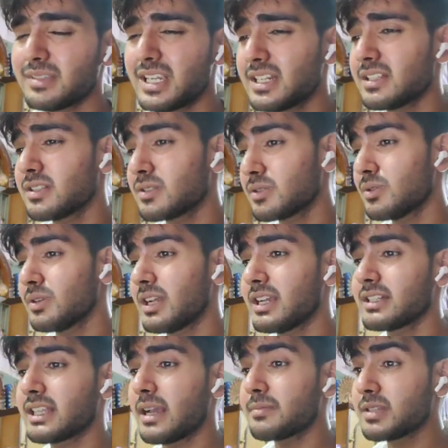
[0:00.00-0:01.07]
It is so
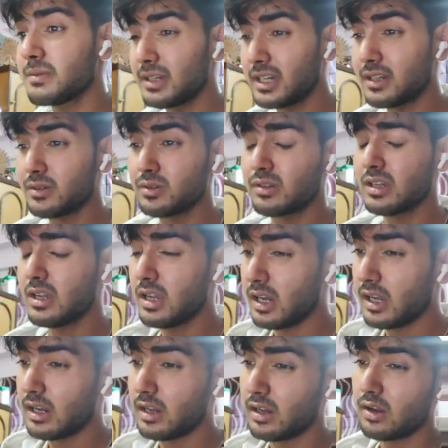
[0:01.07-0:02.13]
nice. Capgemini took
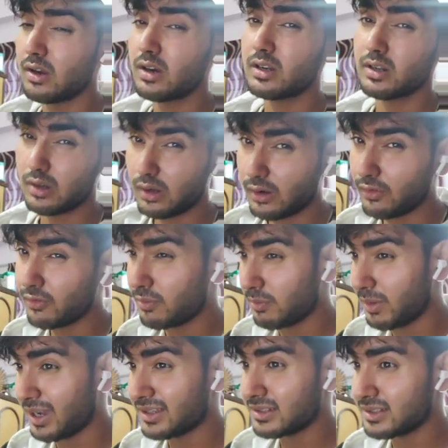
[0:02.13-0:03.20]
a lot of
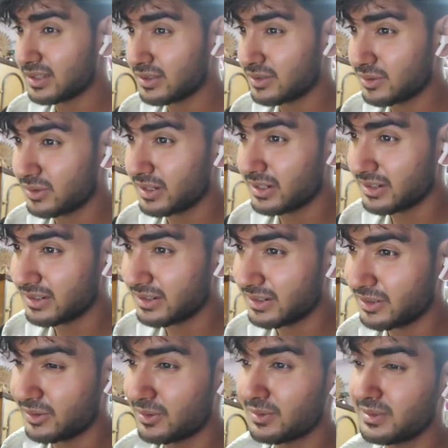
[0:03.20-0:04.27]
mass student
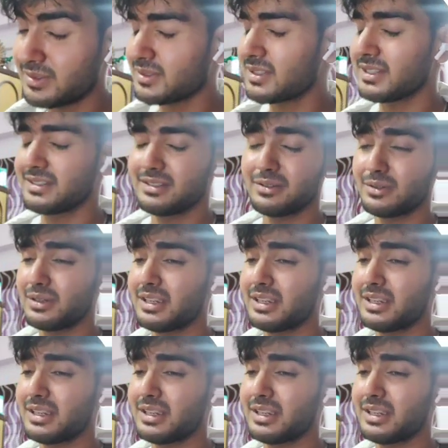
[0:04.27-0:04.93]
recruitment.